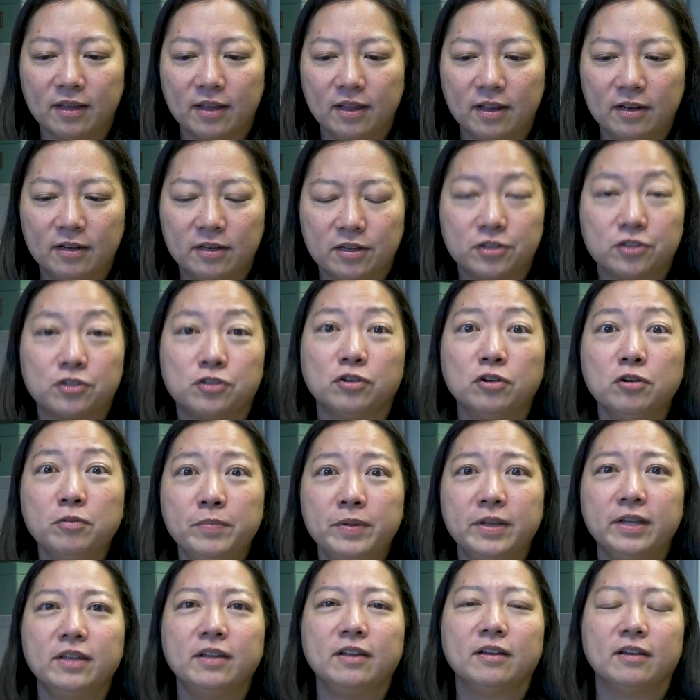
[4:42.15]
and
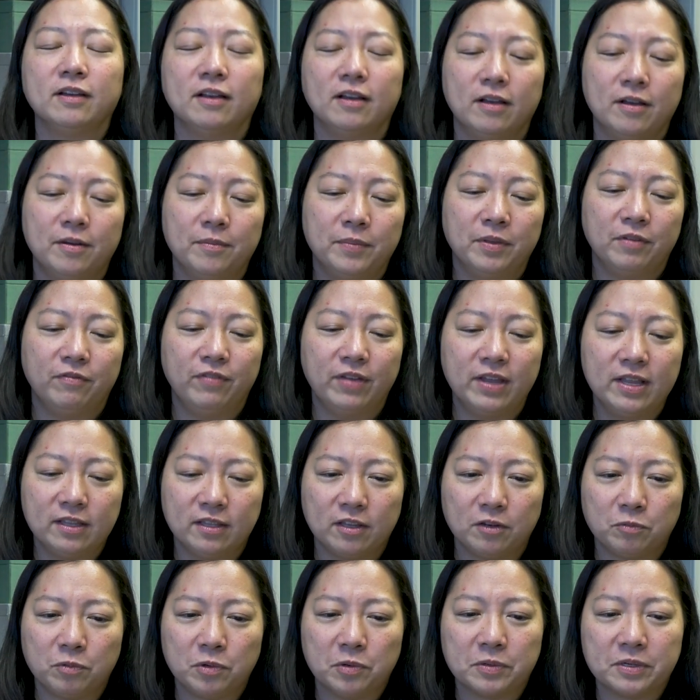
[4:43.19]
disturbing event
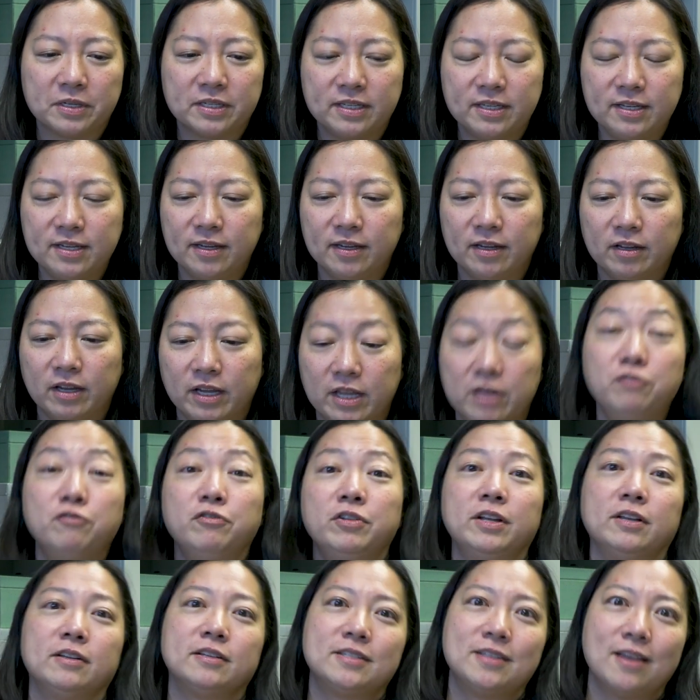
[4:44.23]
that we were seeing in
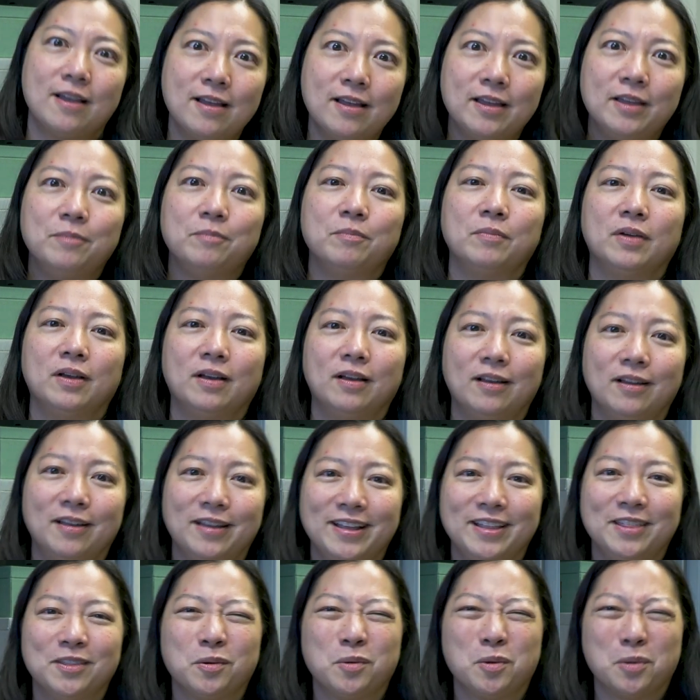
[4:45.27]
real time
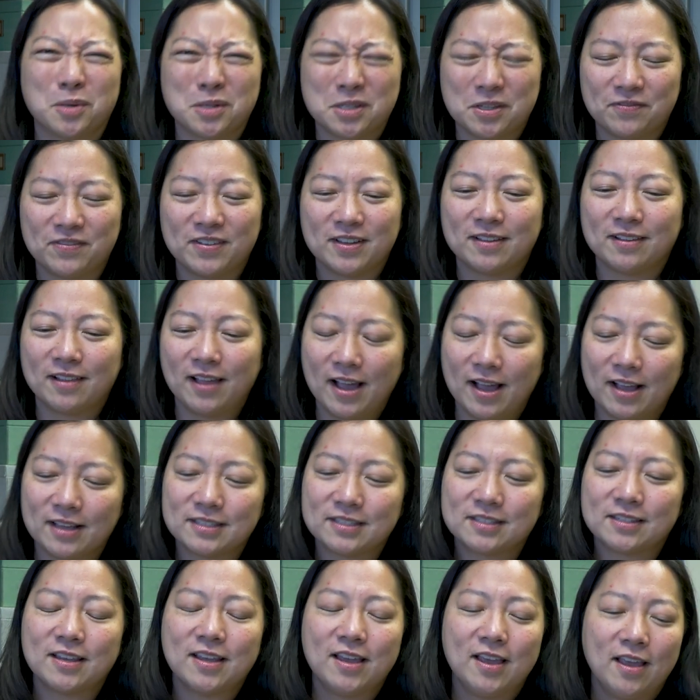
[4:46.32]
in the course of the
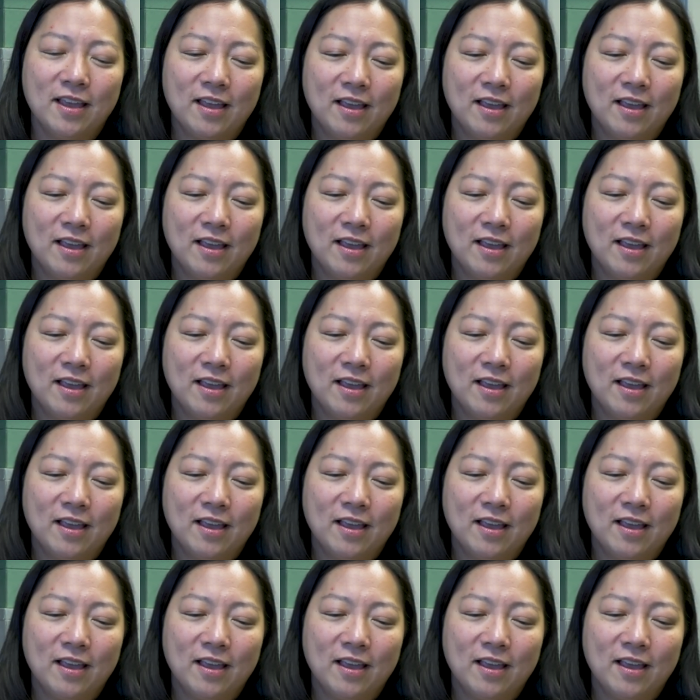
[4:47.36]
class.